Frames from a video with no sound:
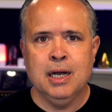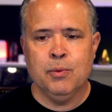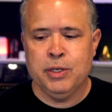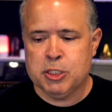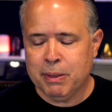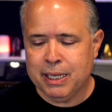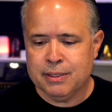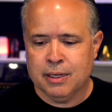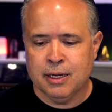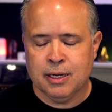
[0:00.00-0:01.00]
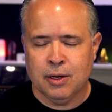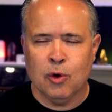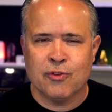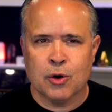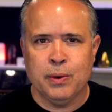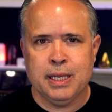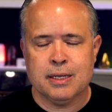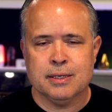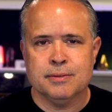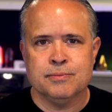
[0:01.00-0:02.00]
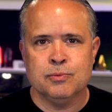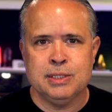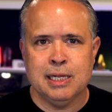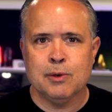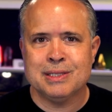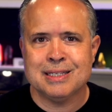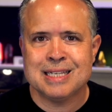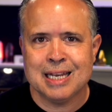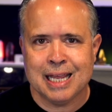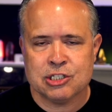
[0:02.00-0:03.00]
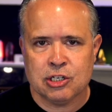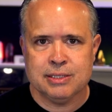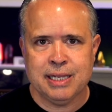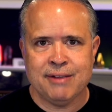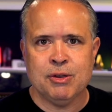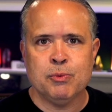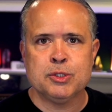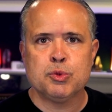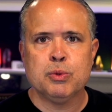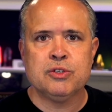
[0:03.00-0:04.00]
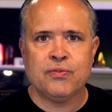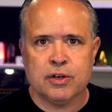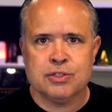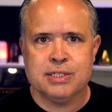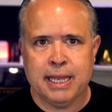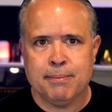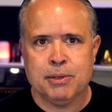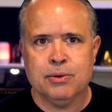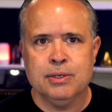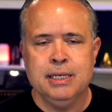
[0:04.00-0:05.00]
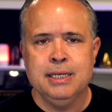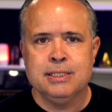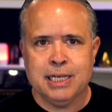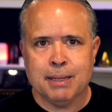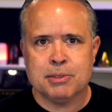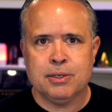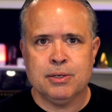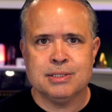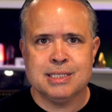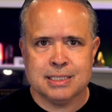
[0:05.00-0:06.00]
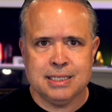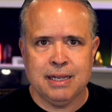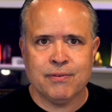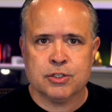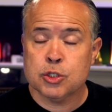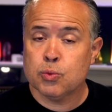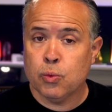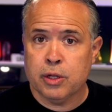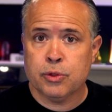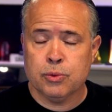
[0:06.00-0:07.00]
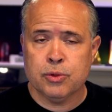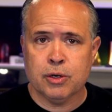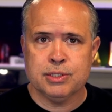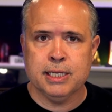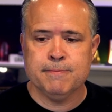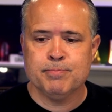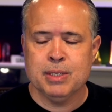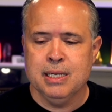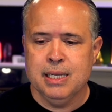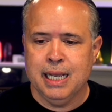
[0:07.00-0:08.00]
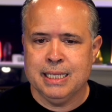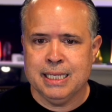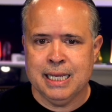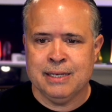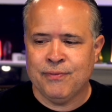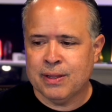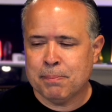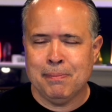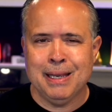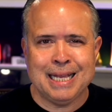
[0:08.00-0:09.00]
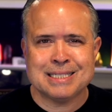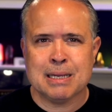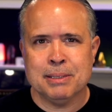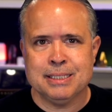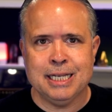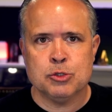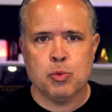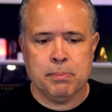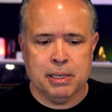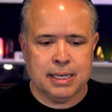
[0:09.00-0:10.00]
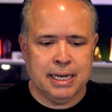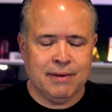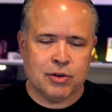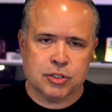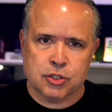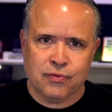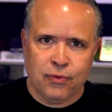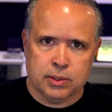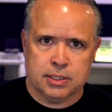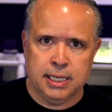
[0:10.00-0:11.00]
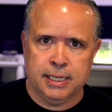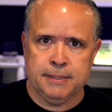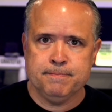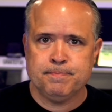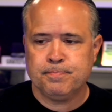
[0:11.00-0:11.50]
We spent over a week dealing with the selection of David, which was 1 Samuel chapter 16, verses 1 through 13. And then for the last couple of days, we've been looking at verses 14